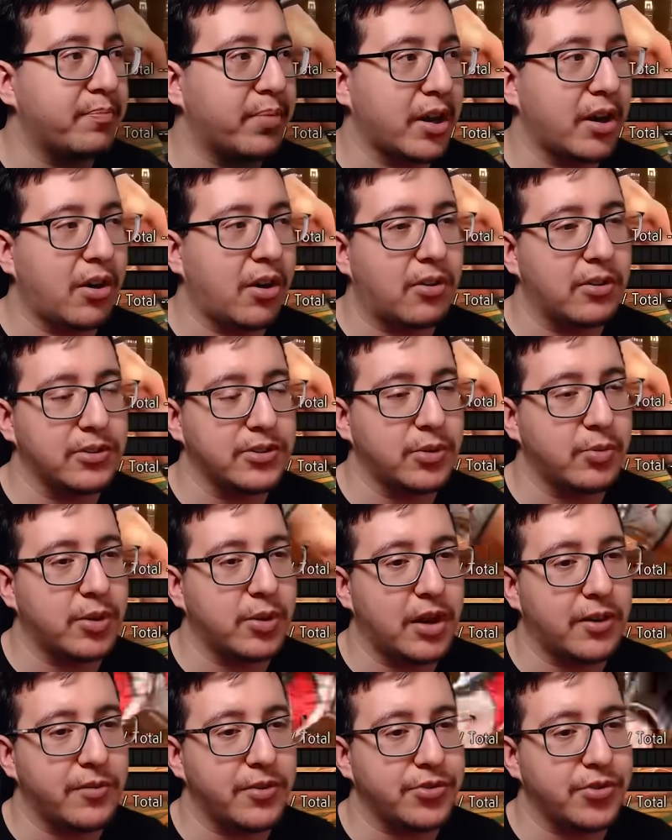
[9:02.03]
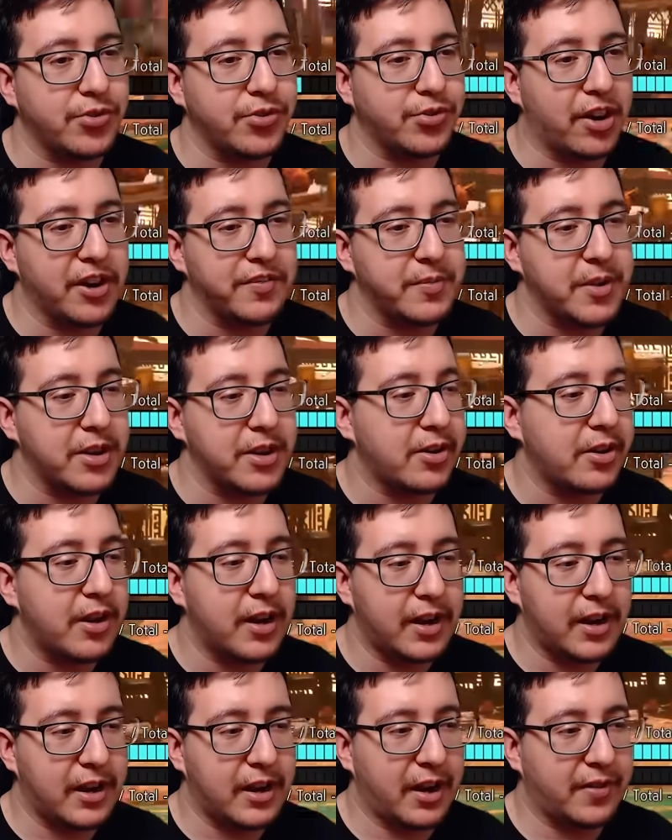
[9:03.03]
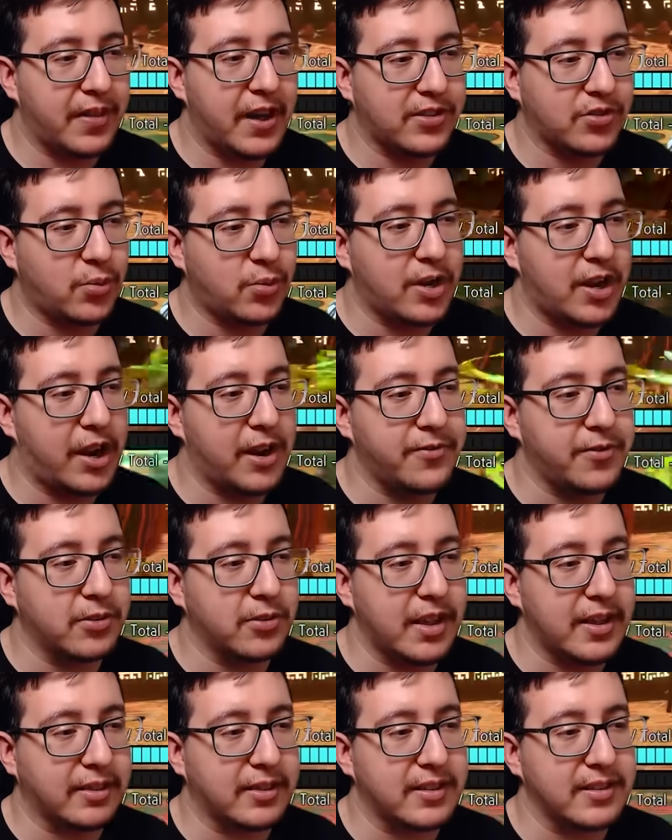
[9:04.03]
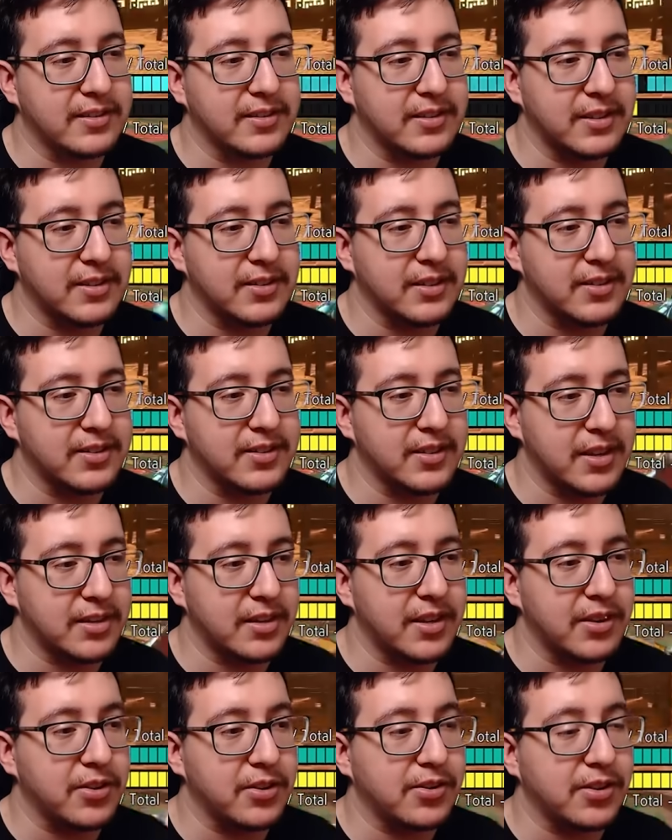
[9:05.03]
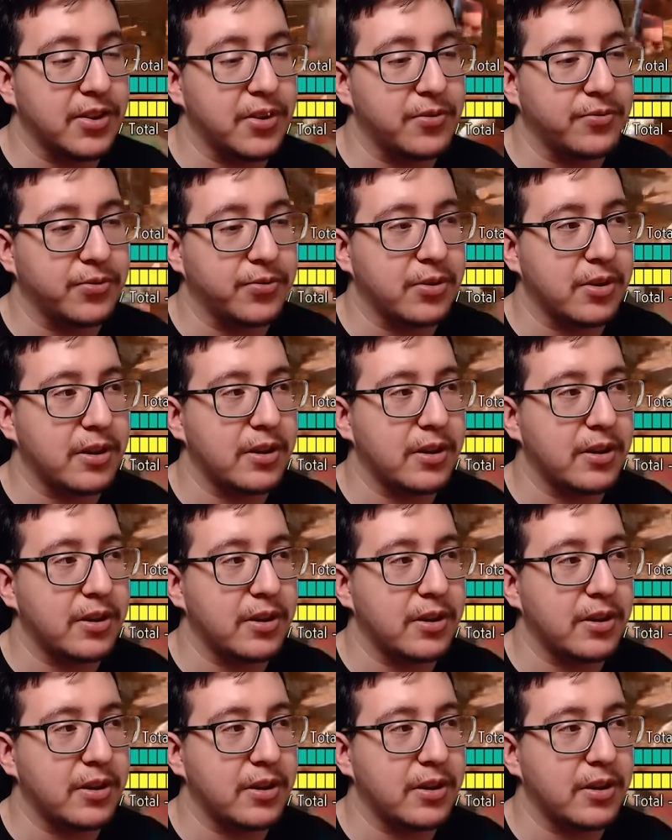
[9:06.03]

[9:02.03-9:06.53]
but it also recovers your drive meter. And that's I feel like this is insanely good to go for.